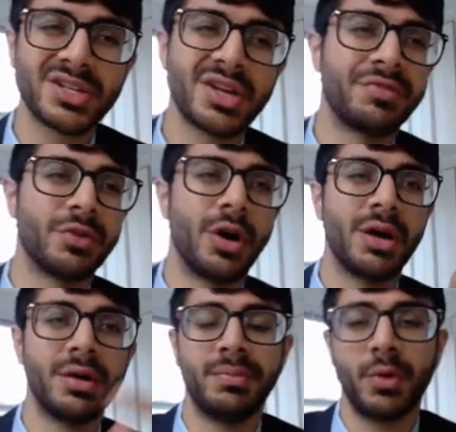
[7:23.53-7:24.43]
Actually, I've
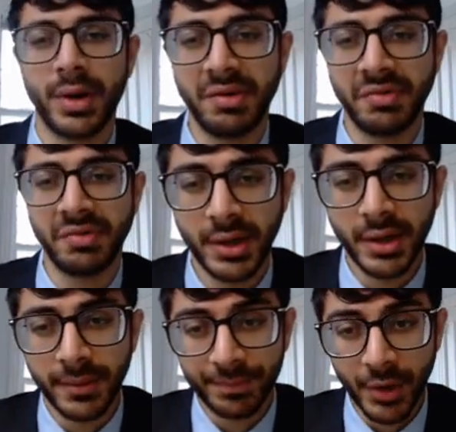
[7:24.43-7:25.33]
forgotten, but whatever.
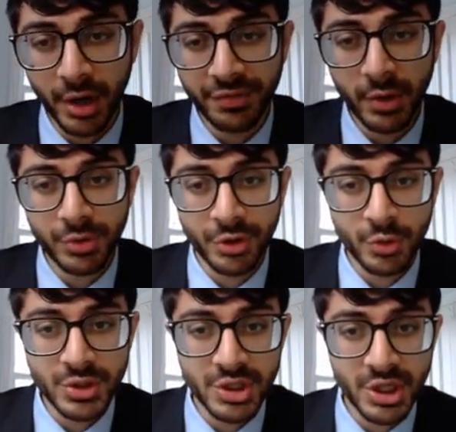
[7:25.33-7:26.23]
Heart failure with
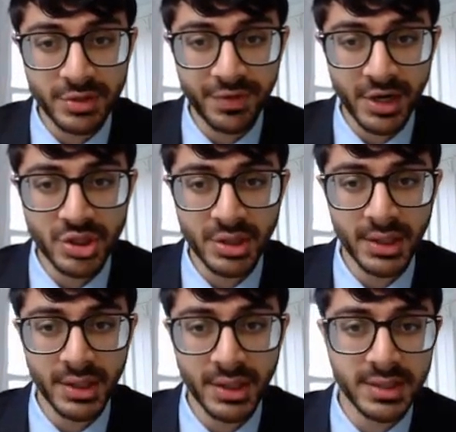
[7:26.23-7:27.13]
reduced ejection
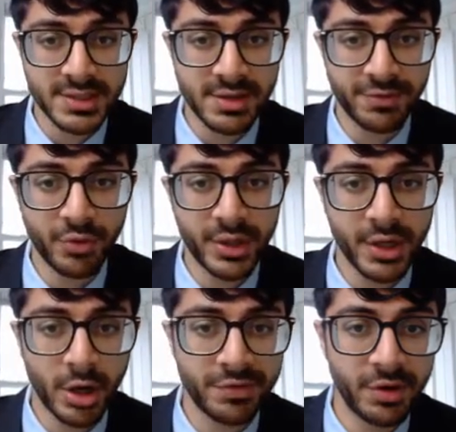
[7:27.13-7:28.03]
fraction is less than
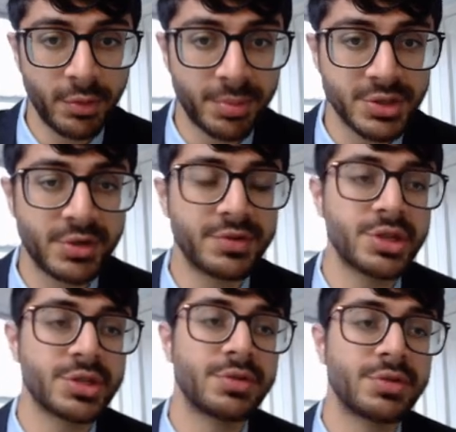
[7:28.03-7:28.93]
40. Heart failure with preserved
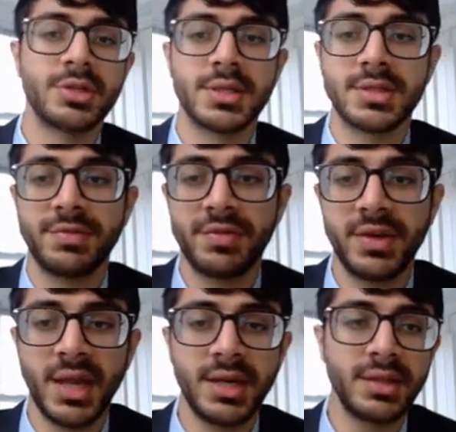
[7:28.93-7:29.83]
ejection fraction is less than
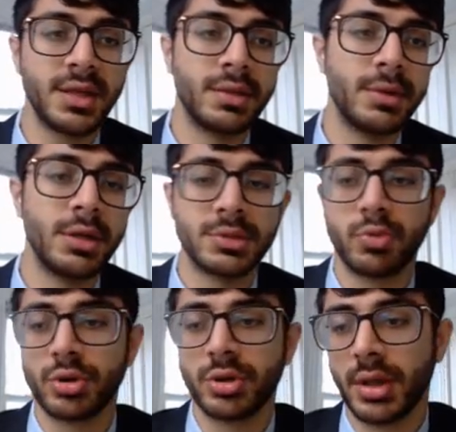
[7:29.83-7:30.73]
50. Anything in the middle is
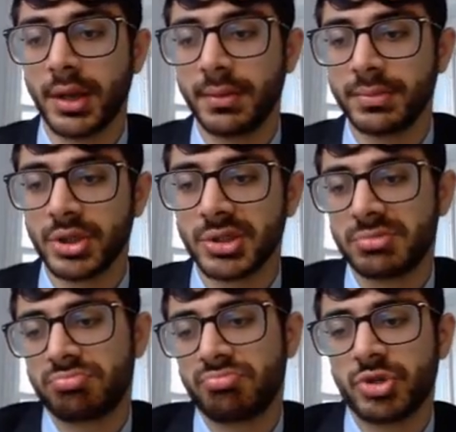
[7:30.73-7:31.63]
borderline.
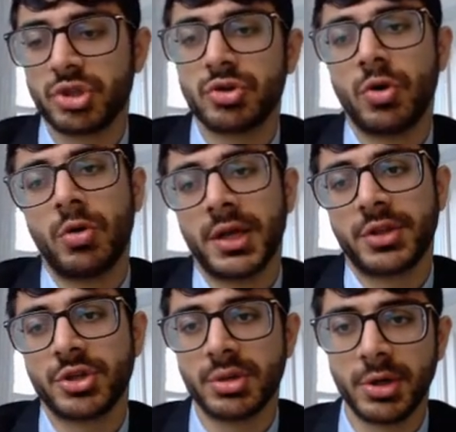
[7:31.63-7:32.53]
Just know
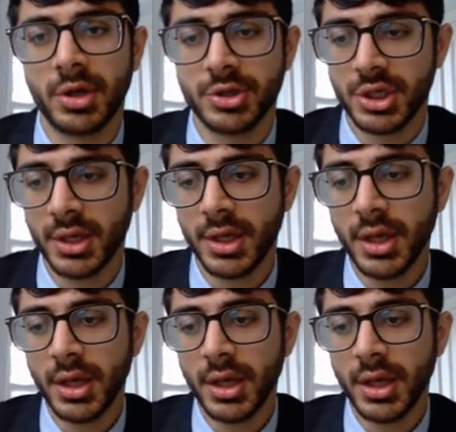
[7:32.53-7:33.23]
like the terminology.